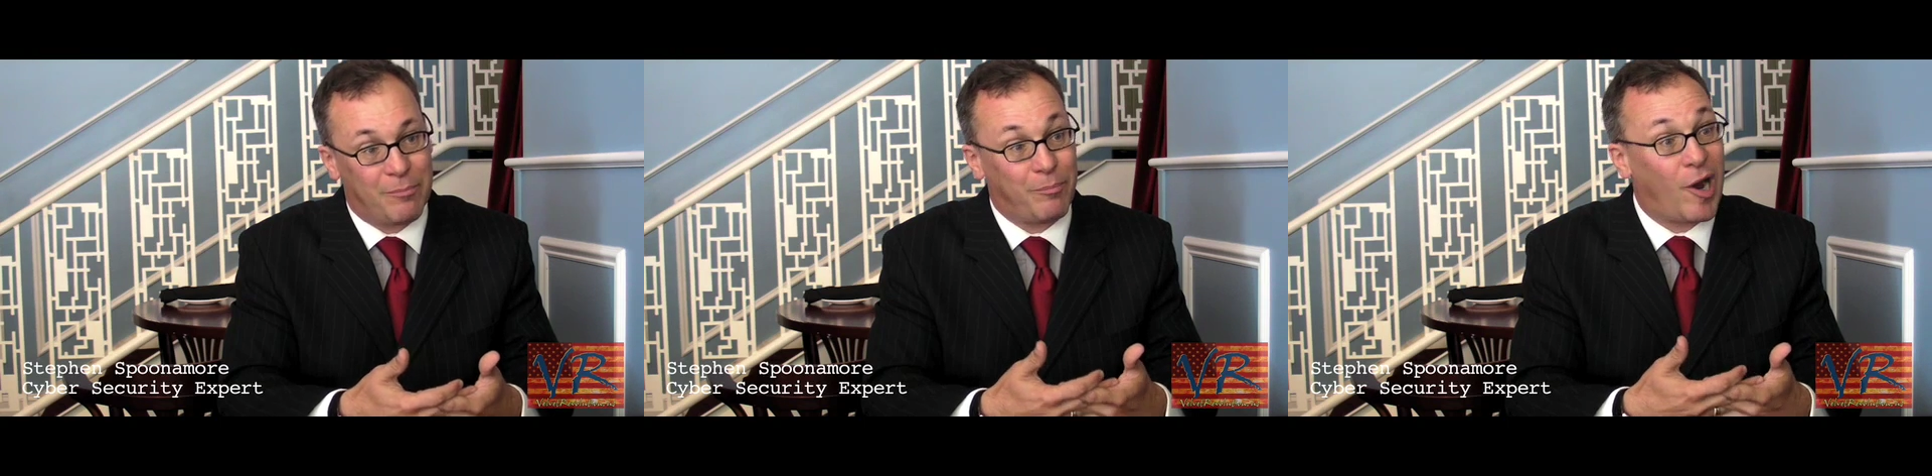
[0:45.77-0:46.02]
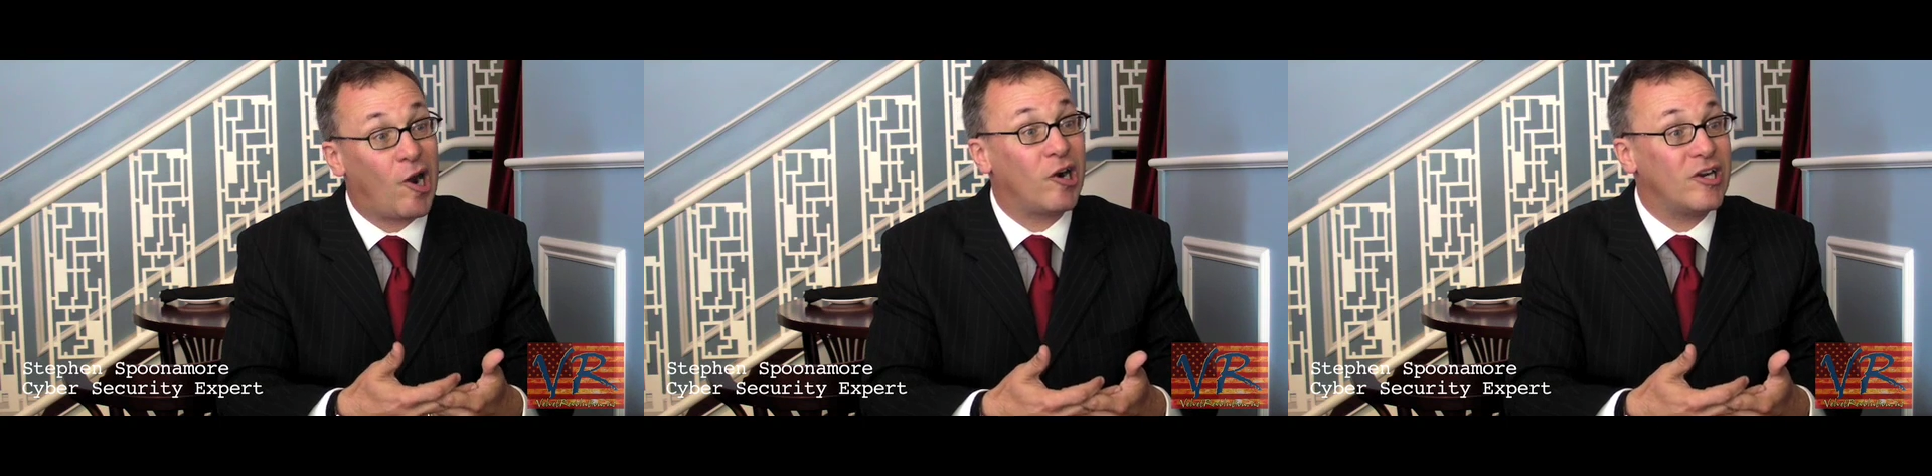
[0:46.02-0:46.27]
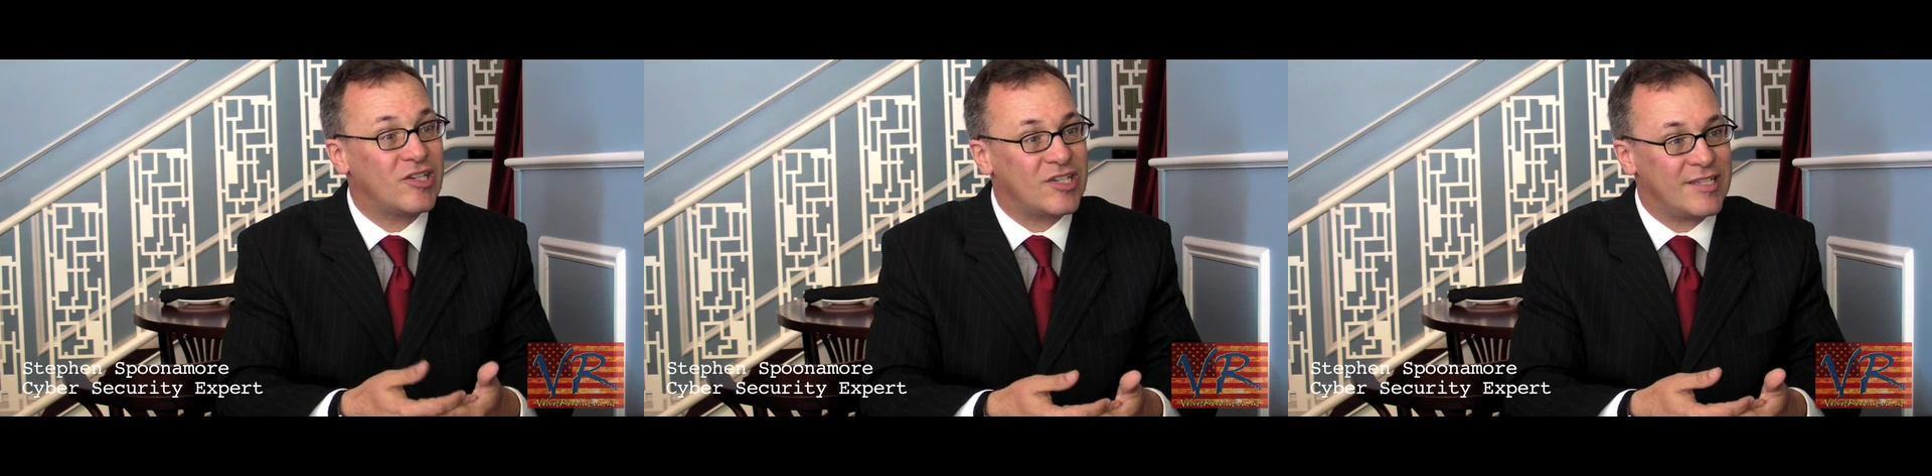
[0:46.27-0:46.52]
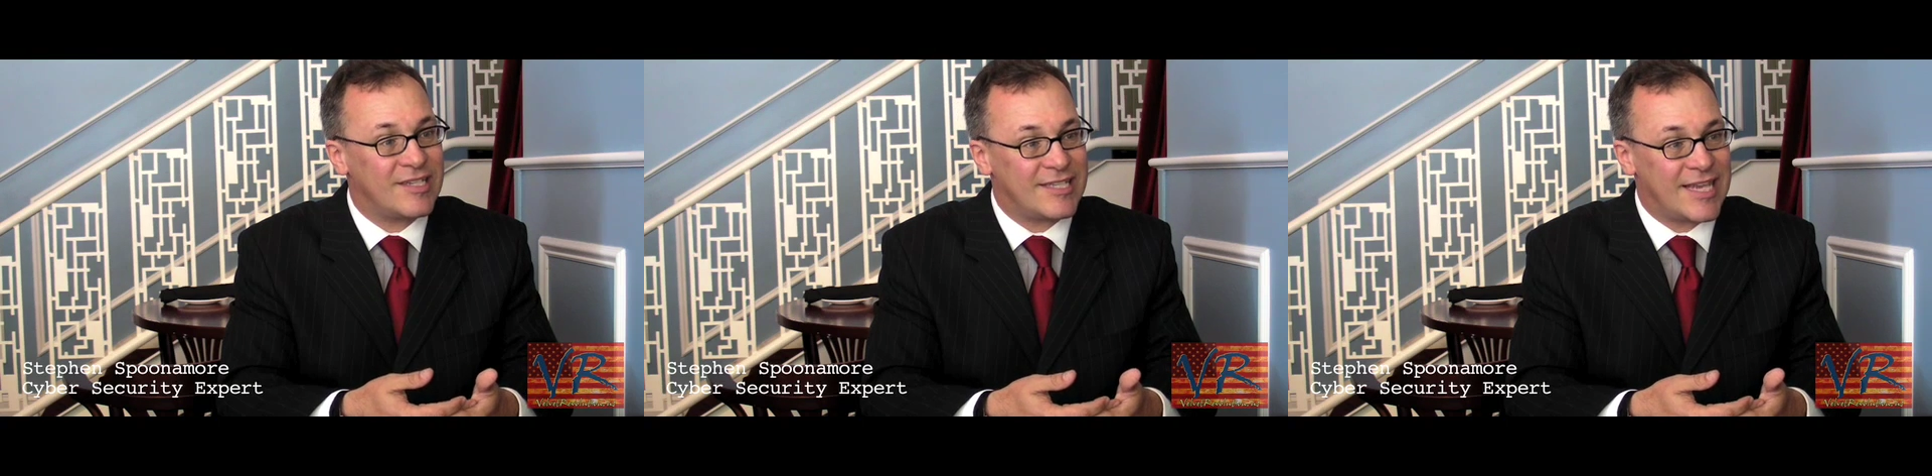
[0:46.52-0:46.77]
a
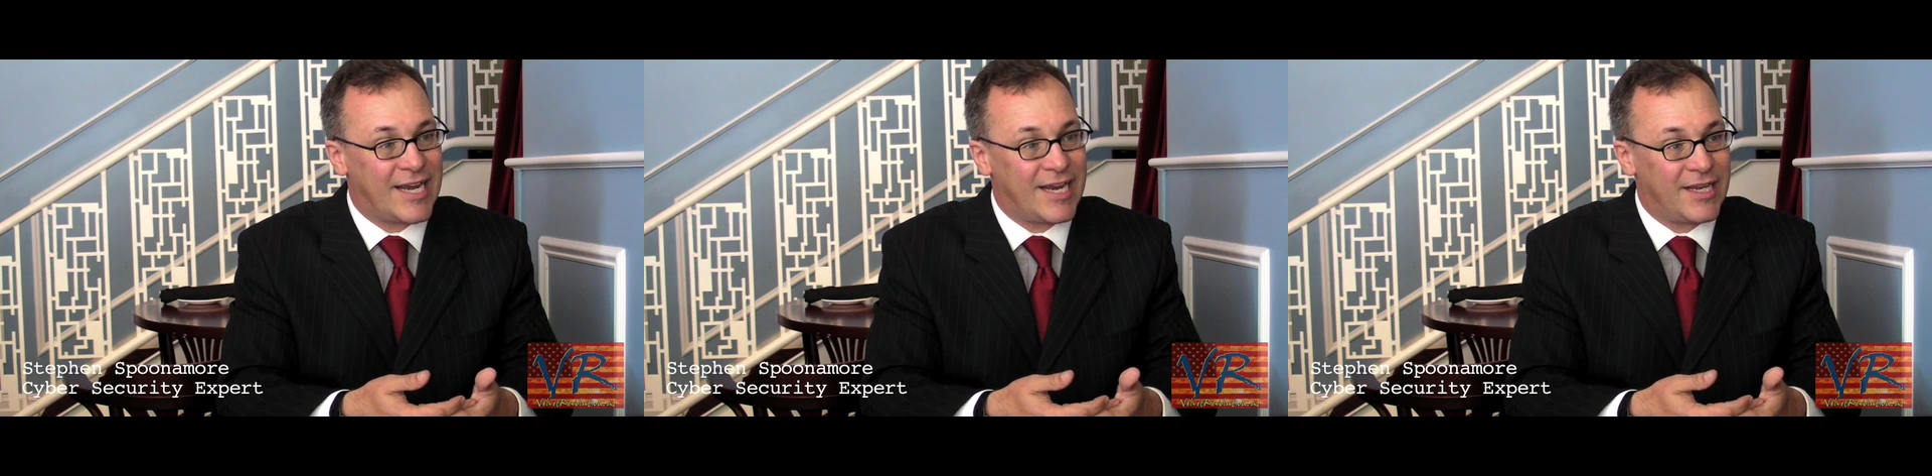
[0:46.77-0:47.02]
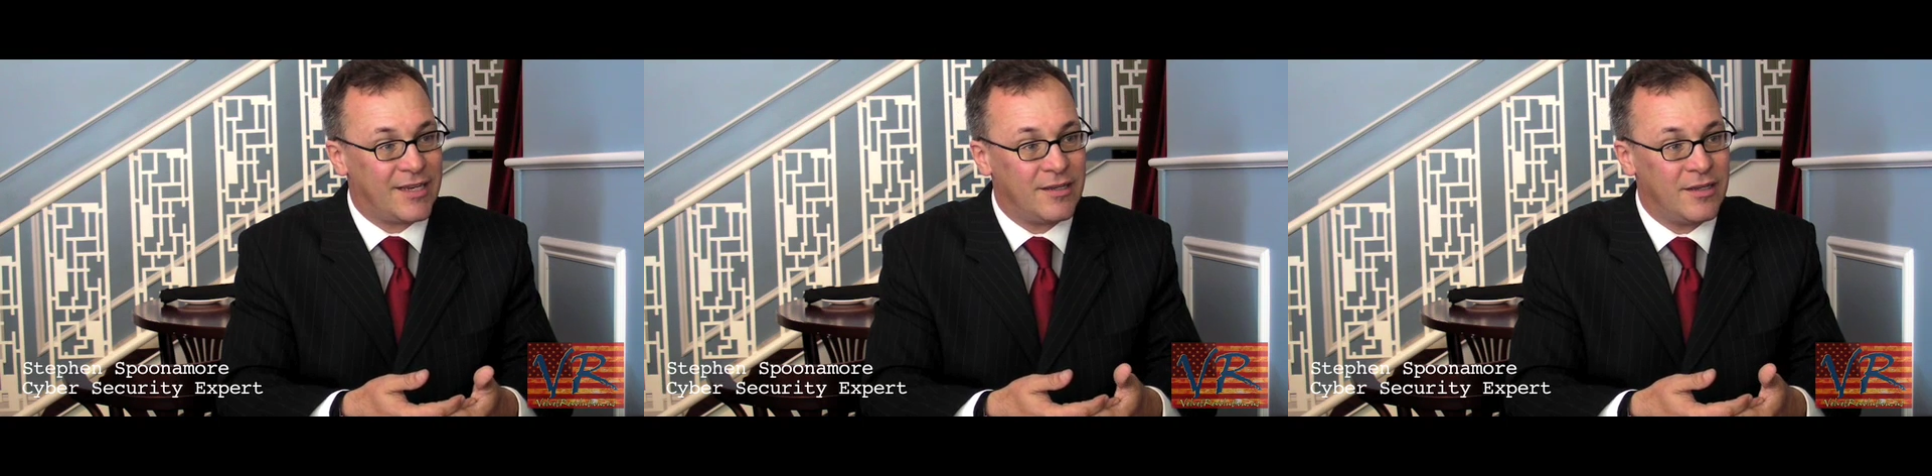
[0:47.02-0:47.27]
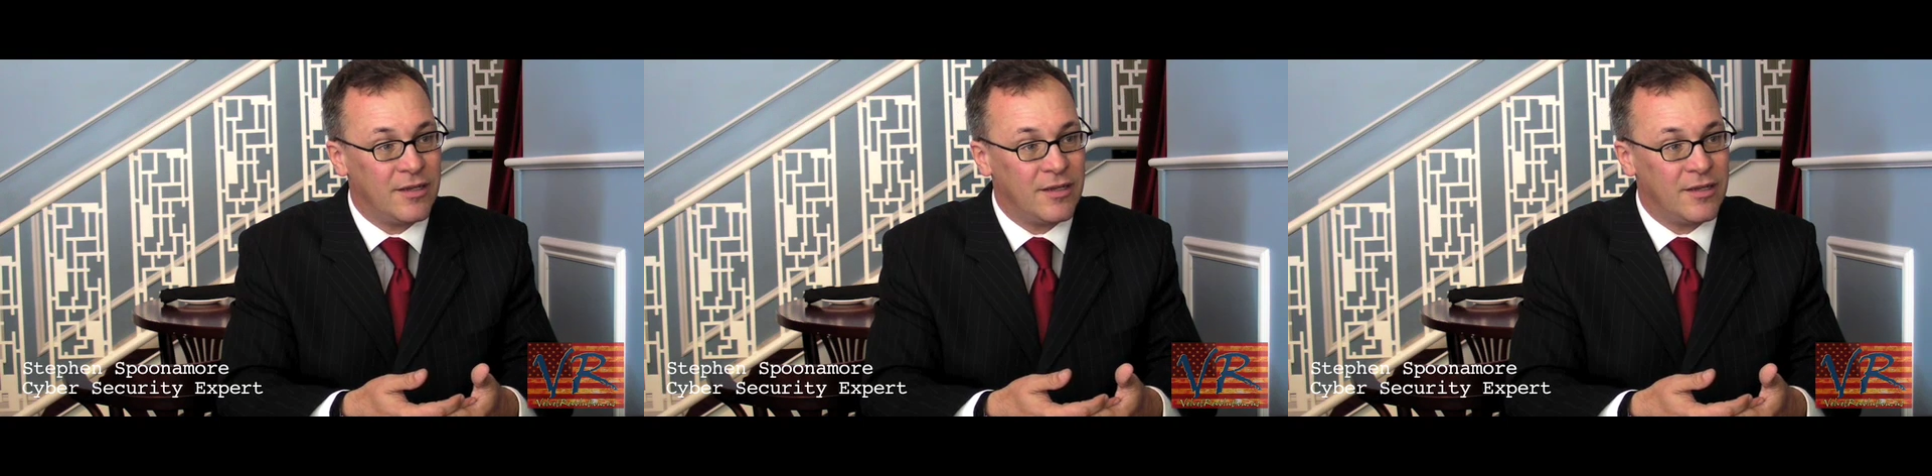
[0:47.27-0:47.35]
partisan setting,